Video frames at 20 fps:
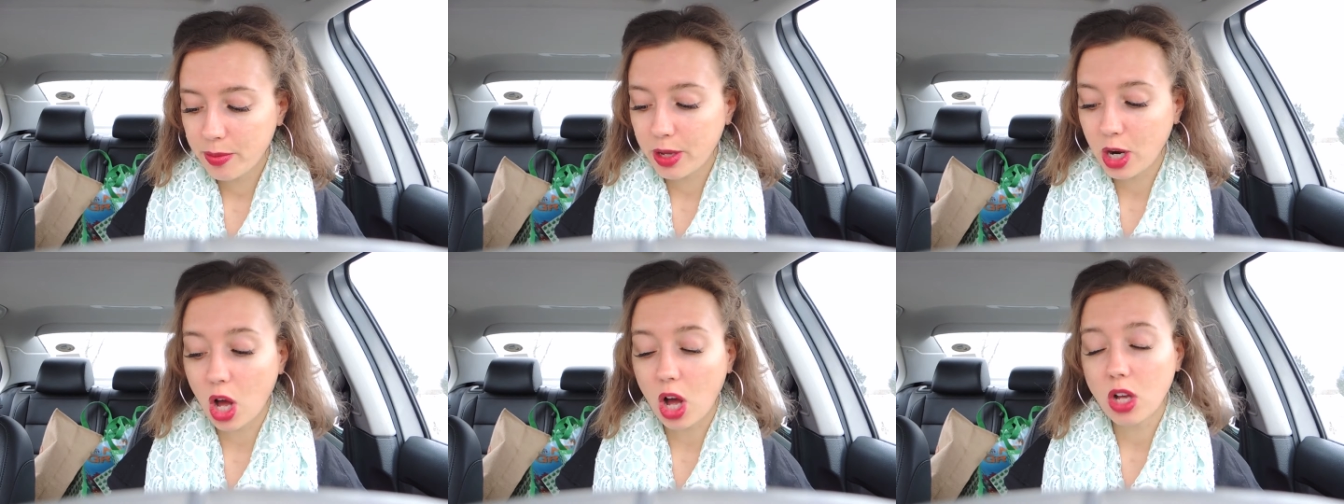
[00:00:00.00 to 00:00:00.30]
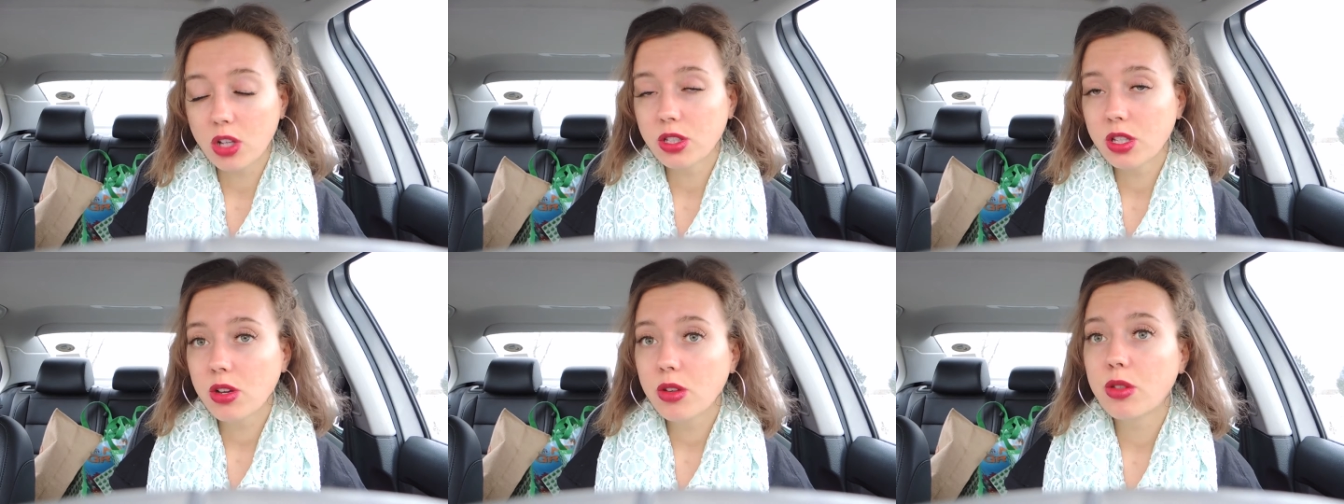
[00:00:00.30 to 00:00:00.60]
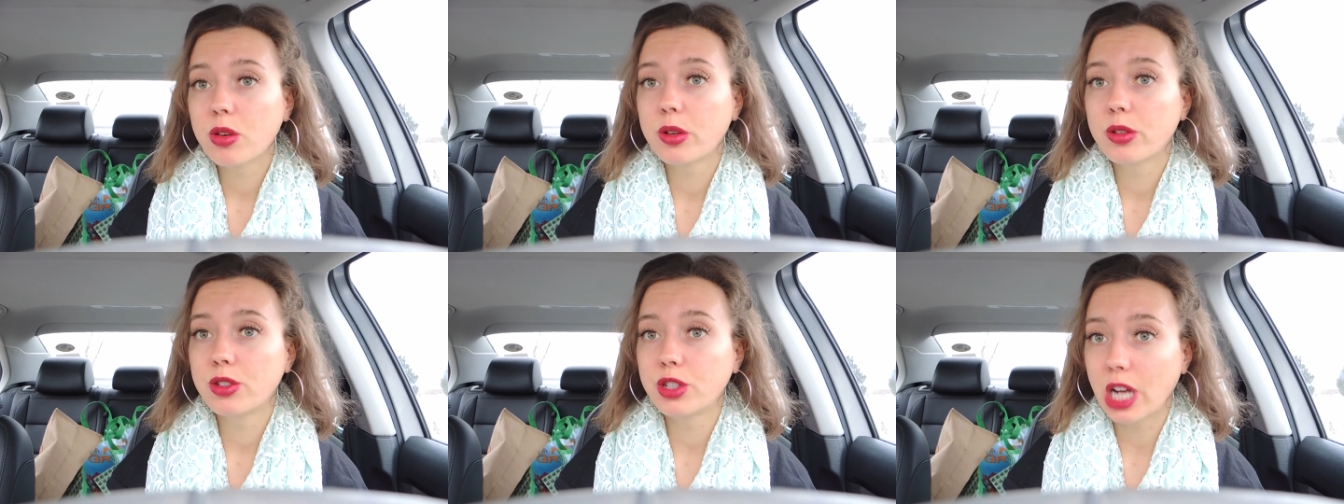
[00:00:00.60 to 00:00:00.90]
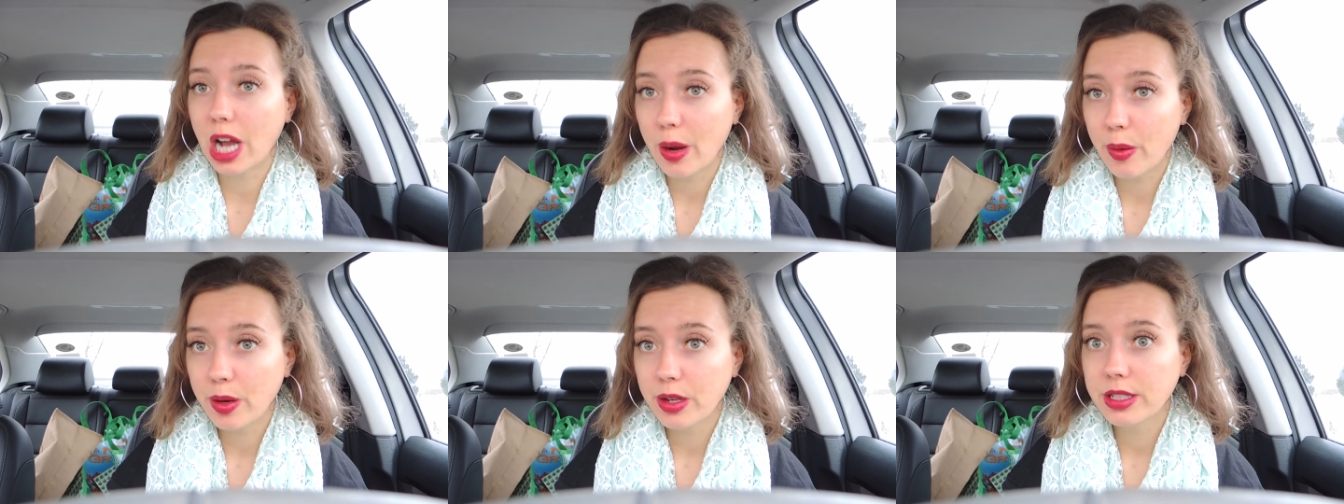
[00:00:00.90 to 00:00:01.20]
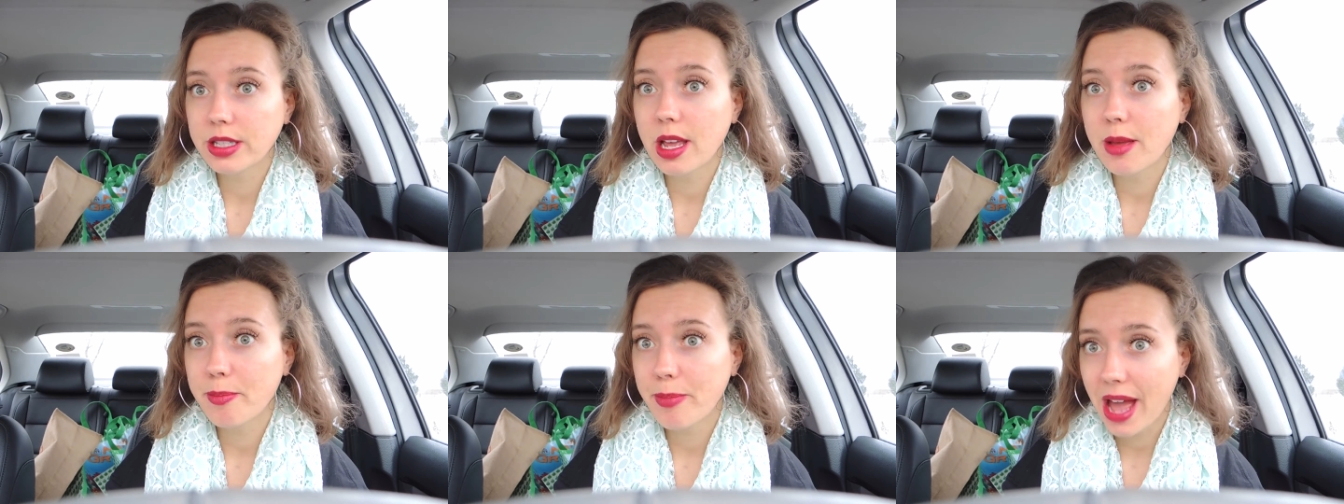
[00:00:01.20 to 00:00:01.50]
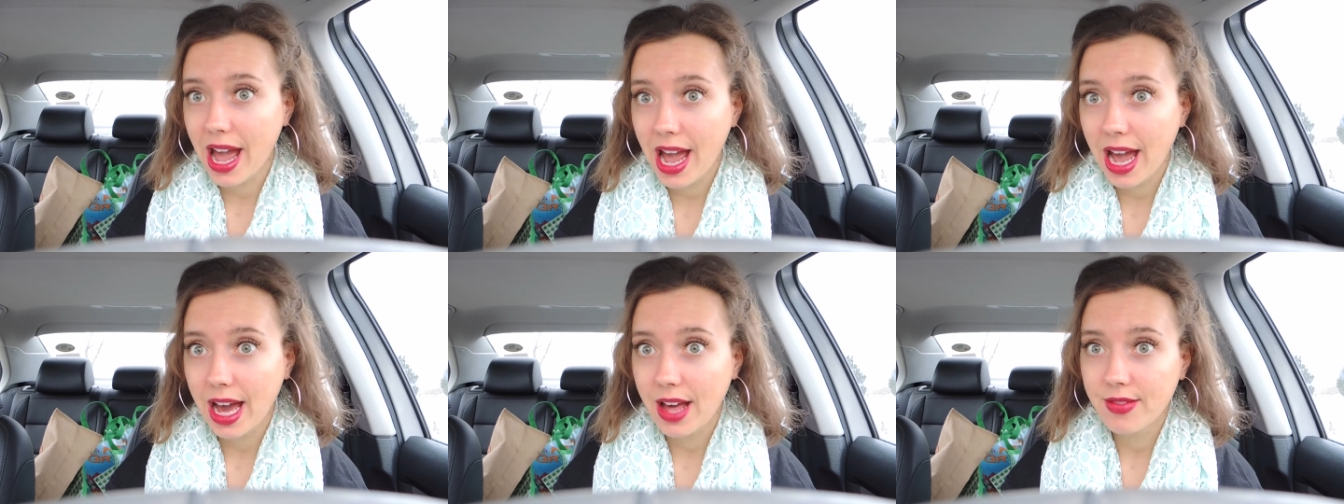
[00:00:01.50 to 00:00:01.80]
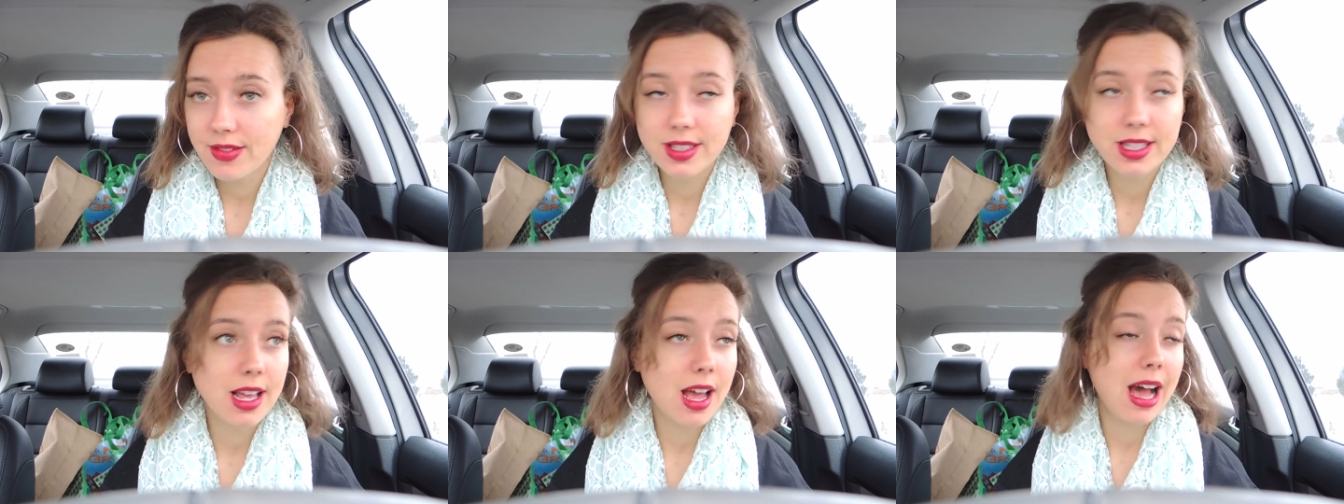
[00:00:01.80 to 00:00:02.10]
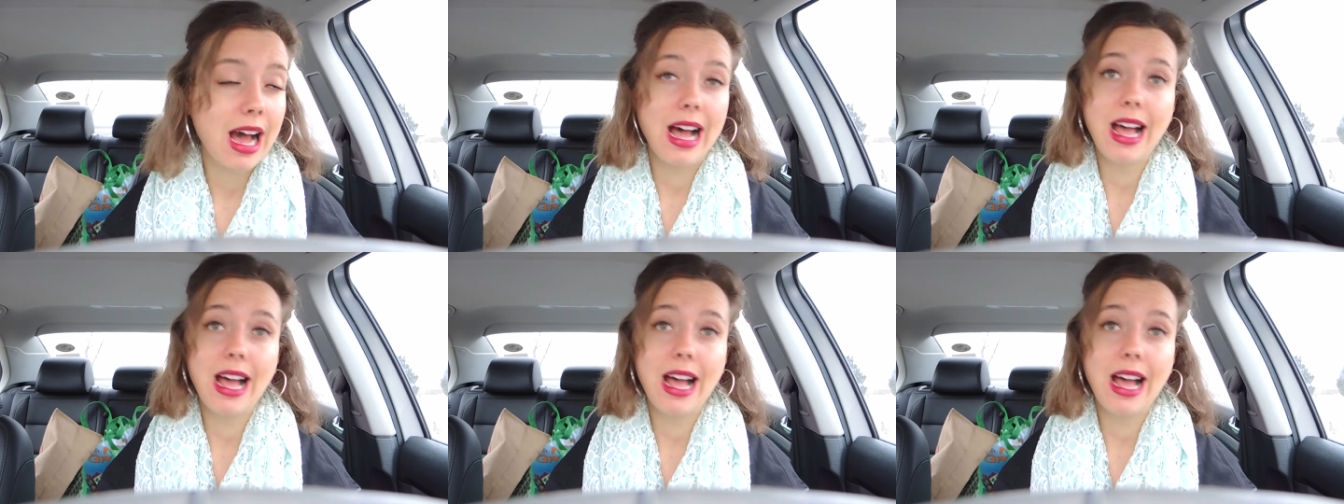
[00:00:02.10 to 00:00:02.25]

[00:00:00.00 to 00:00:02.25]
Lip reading: but also through showers and baths.